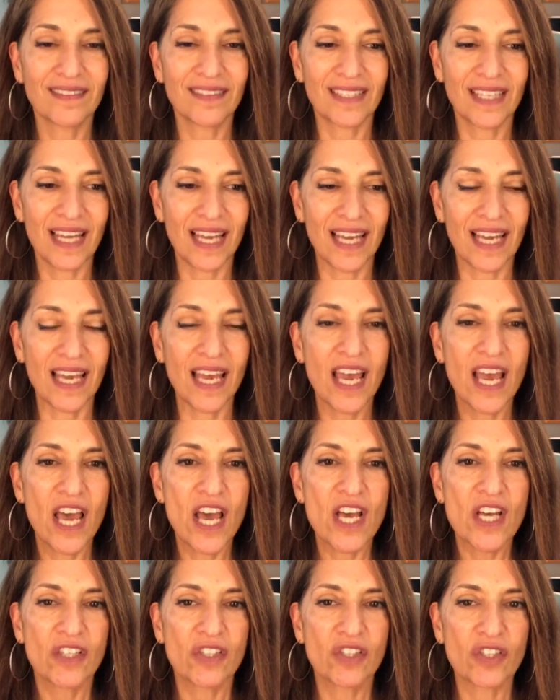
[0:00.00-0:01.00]
Okay,
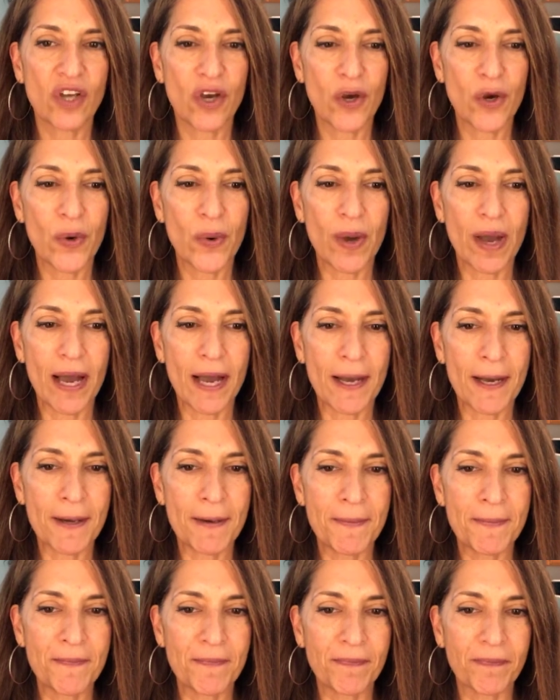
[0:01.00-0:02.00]
so
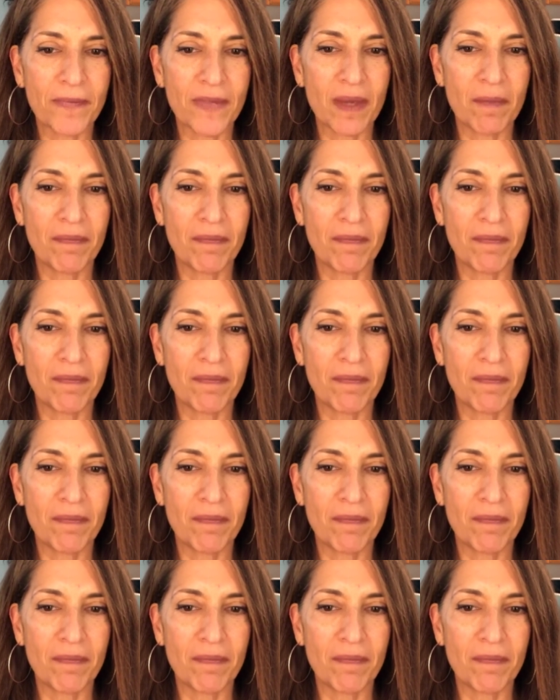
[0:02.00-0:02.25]
um,